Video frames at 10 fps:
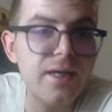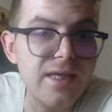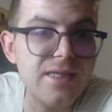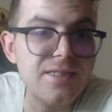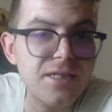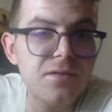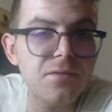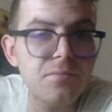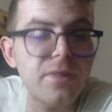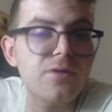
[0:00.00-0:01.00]

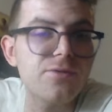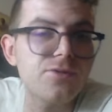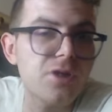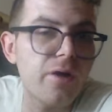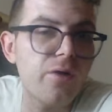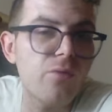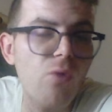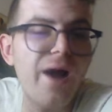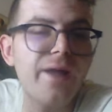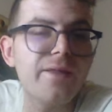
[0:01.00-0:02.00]
easy because
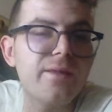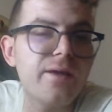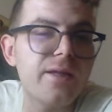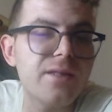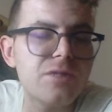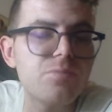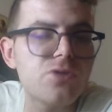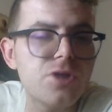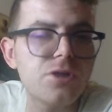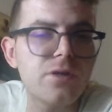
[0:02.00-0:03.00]
white in this
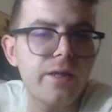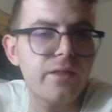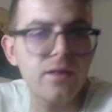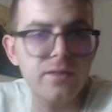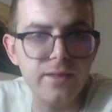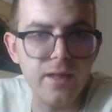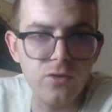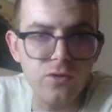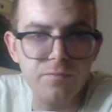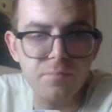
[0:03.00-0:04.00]
position. I think that a
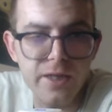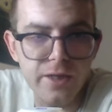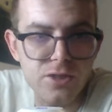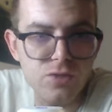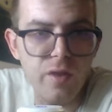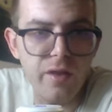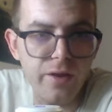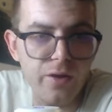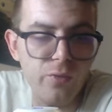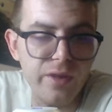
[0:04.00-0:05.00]
lot of players
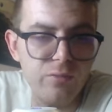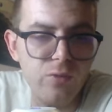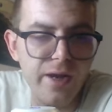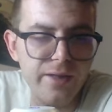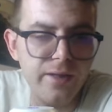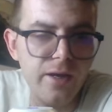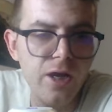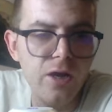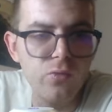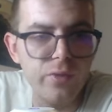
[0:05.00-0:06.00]
with white
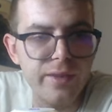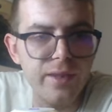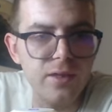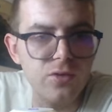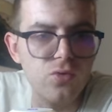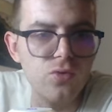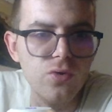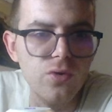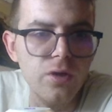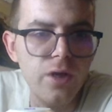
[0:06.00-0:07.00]
would think
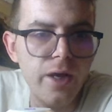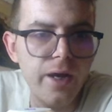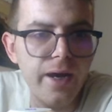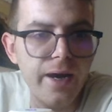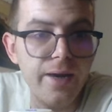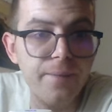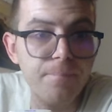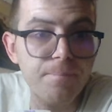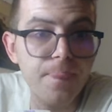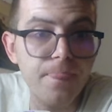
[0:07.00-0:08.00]

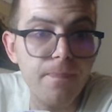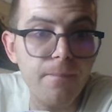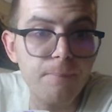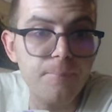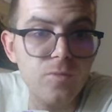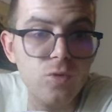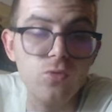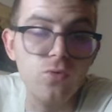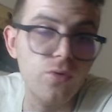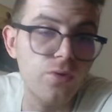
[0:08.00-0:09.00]
um,
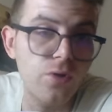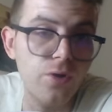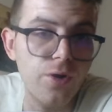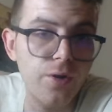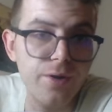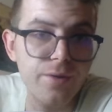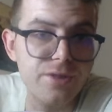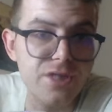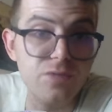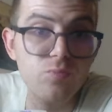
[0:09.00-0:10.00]
to
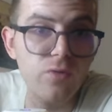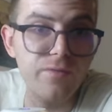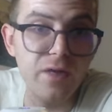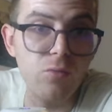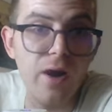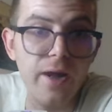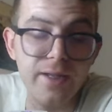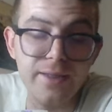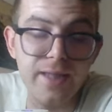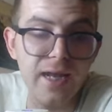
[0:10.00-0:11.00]
just move
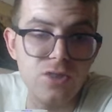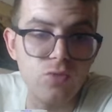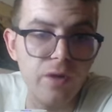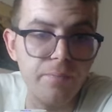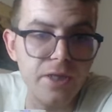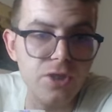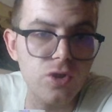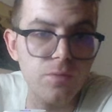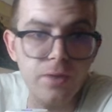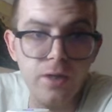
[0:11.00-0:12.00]
the light square
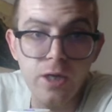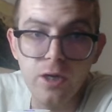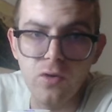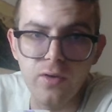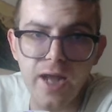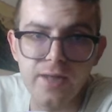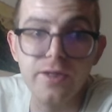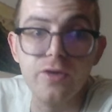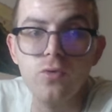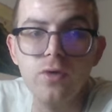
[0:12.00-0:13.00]
bishop,
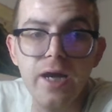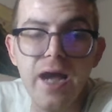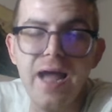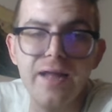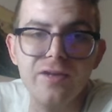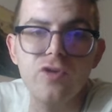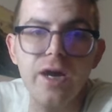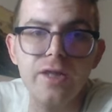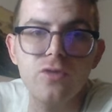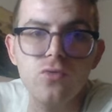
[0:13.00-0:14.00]
connect the rook, and
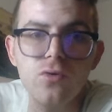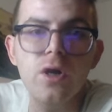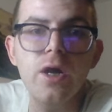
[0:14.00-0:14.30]
try to